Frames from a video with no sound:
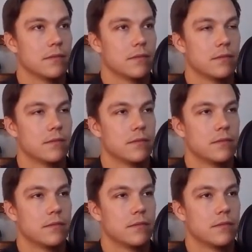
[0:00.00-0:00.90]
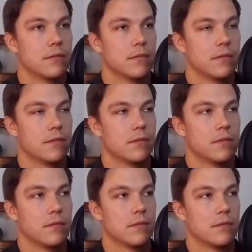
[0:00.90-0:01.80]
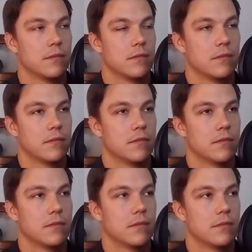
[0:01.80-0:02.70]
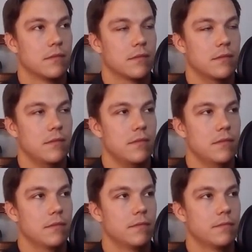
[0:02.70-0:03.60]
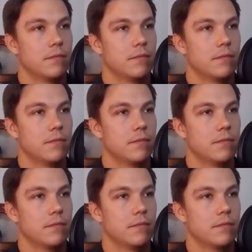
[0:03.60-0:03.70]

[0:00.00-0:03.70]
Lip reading: This person isn't speaking.